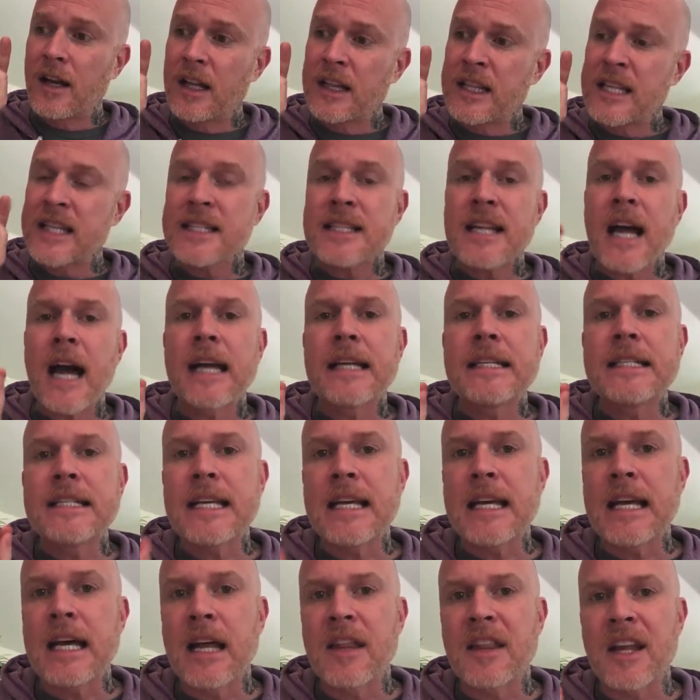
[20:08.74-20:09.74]
This
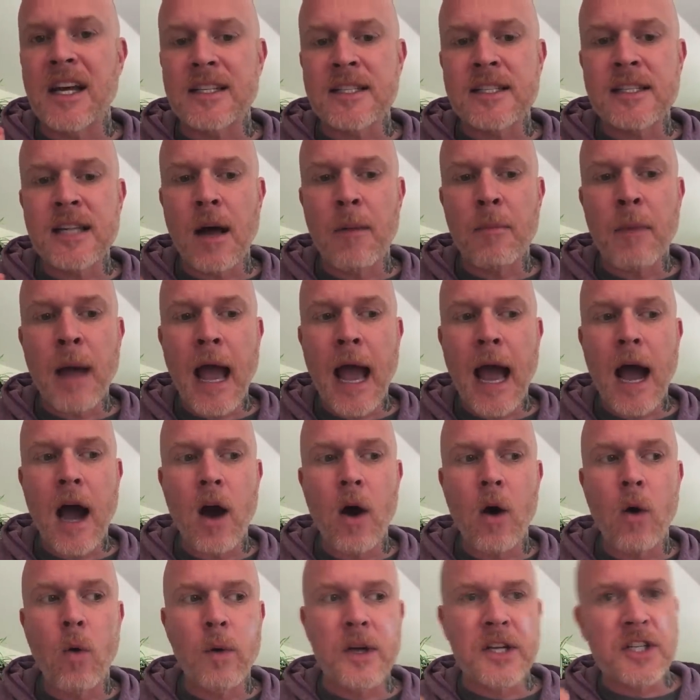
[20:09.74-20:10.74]
idea that
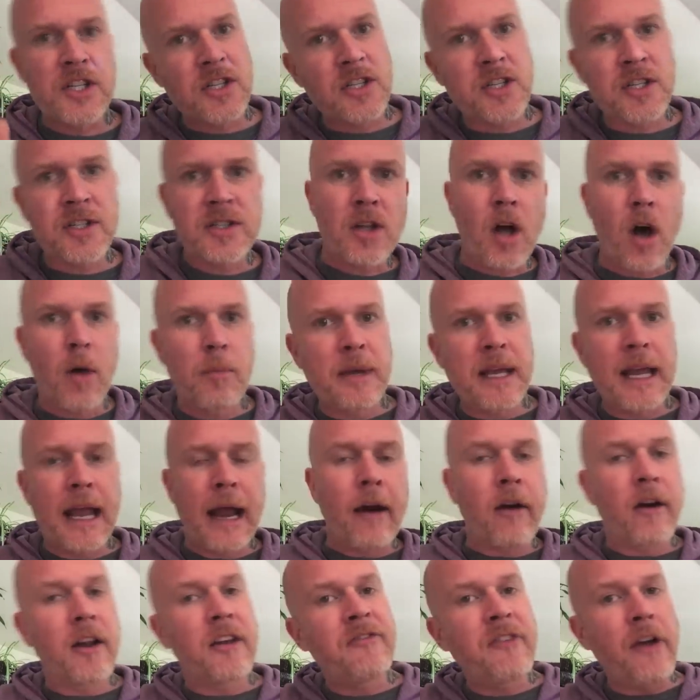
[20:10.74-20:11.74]
somehow we should just all be
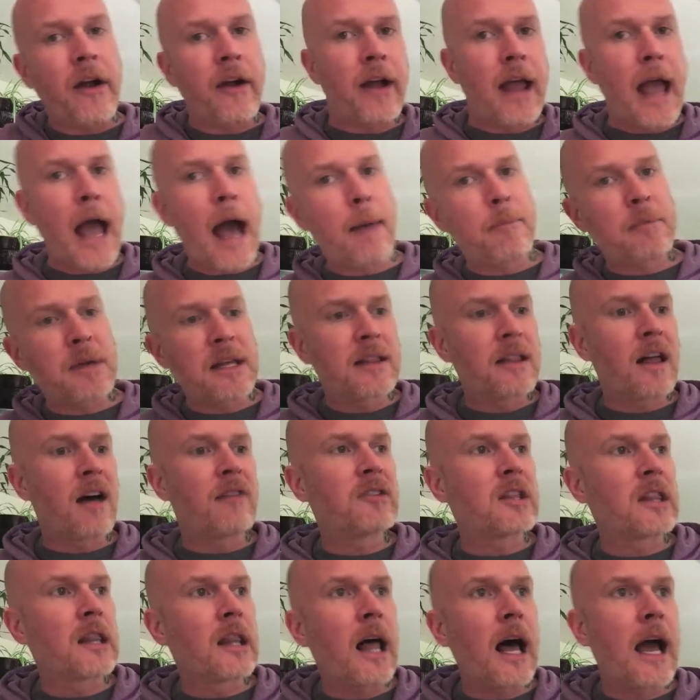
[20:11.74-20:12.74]
airy, fairy, happy, love,
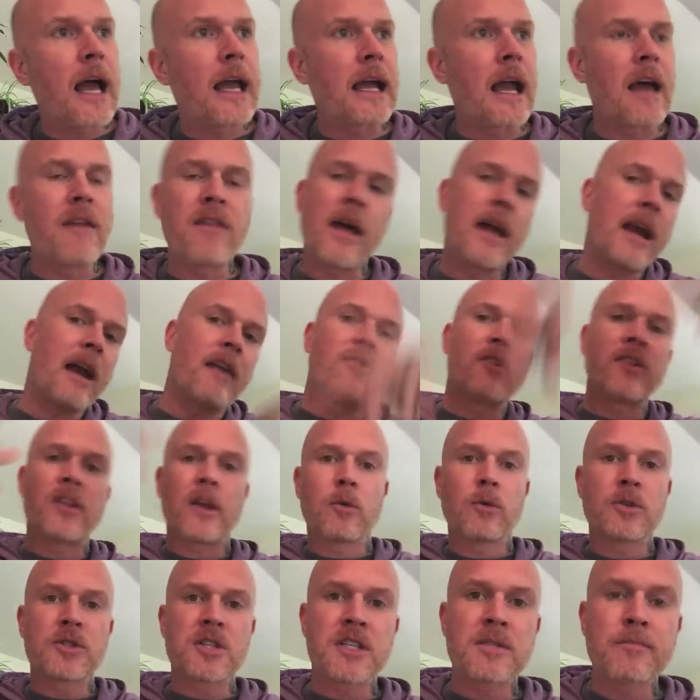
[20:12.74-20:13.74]
and light, and that
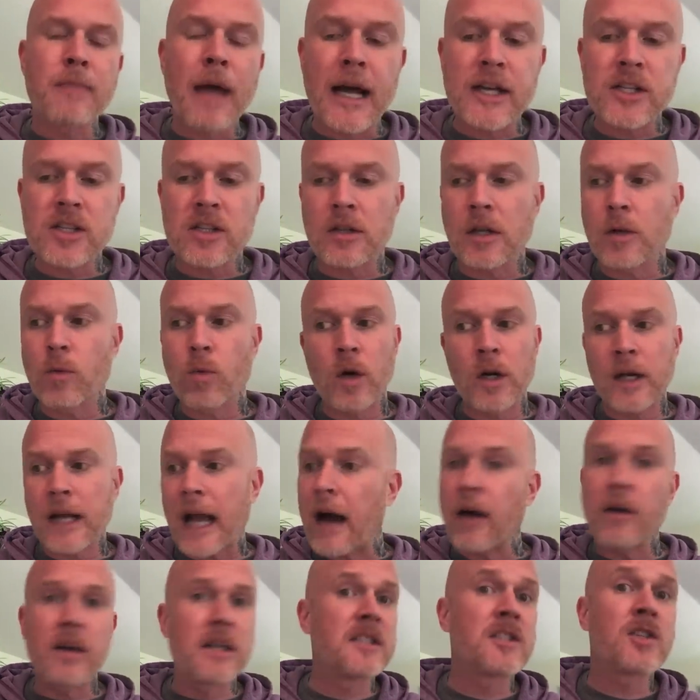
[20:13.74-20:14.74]
everything will just magically work
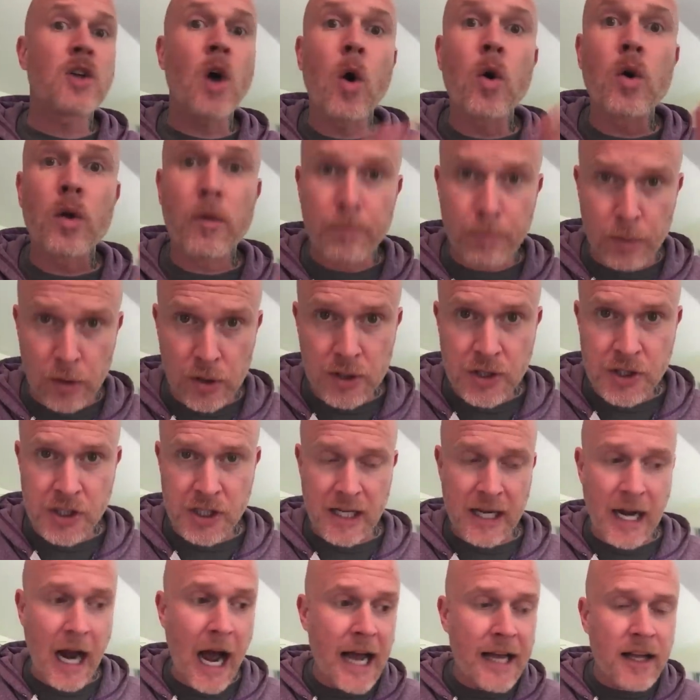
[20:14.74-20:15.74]
out is total
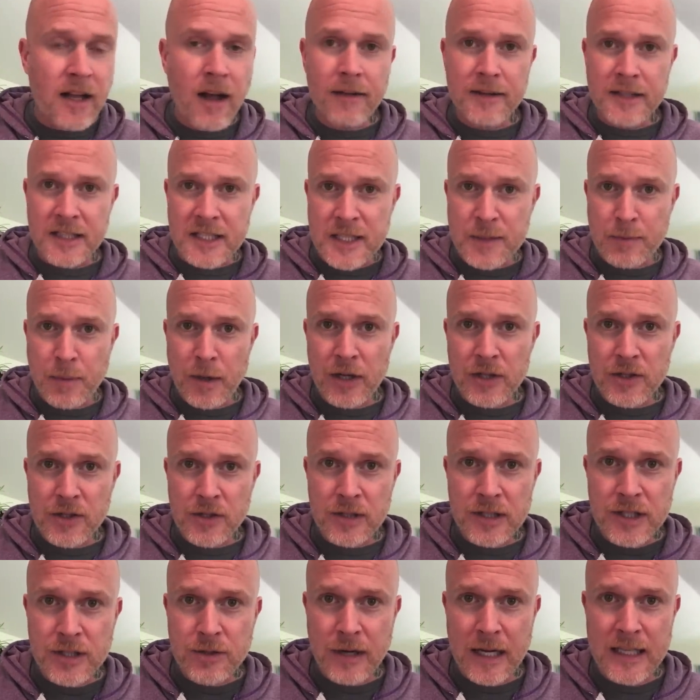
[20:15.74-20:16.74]
bullshit. I call it a
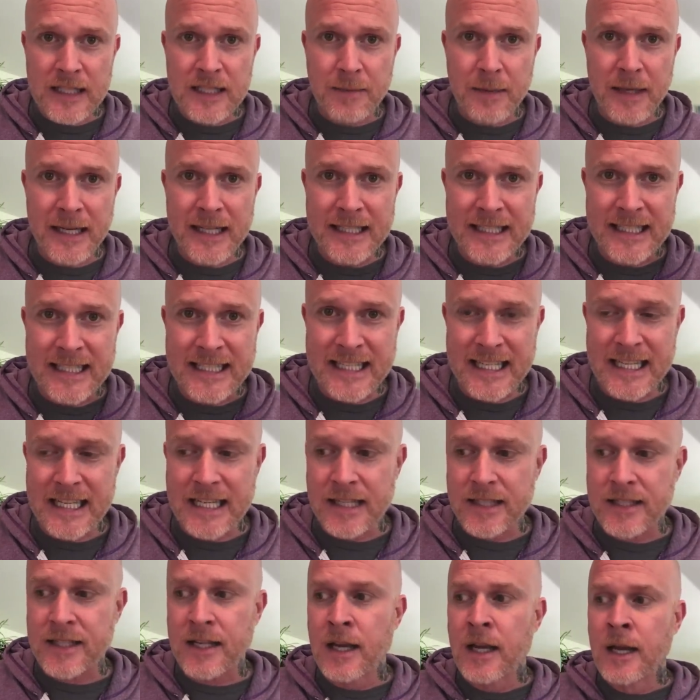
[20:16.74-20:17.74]
spiritually transmitted
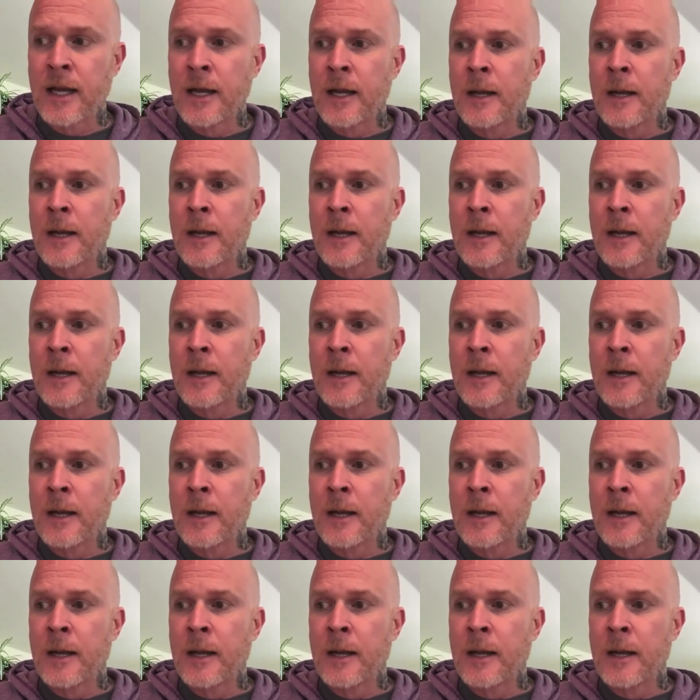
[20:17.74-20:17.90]
disease.